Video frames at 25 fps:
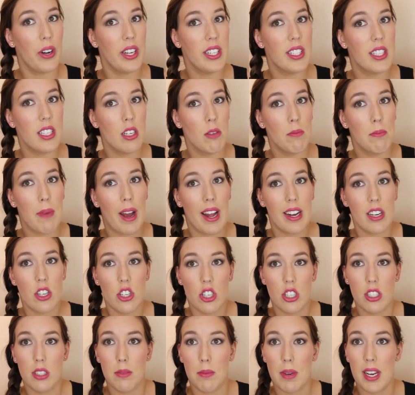It still
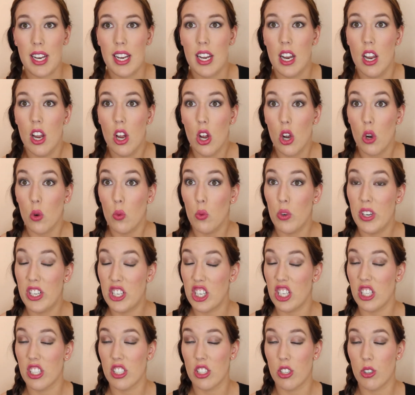matches me,
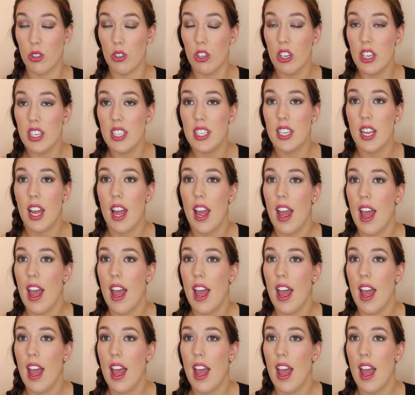which is good.